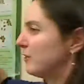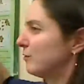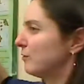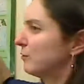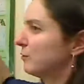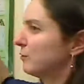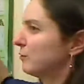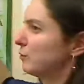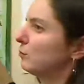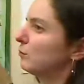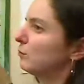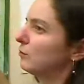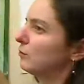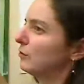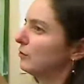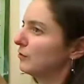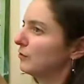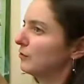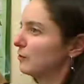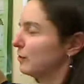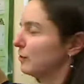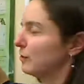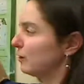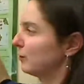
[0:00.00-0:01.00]
of tools
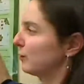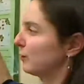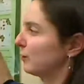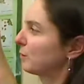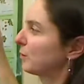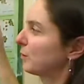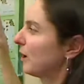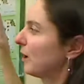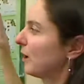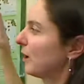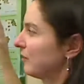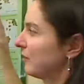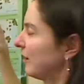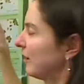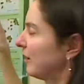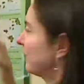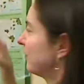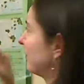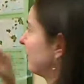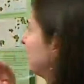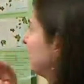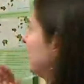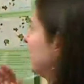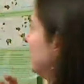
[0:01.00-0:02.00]
to build a
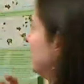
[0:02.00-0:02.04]
process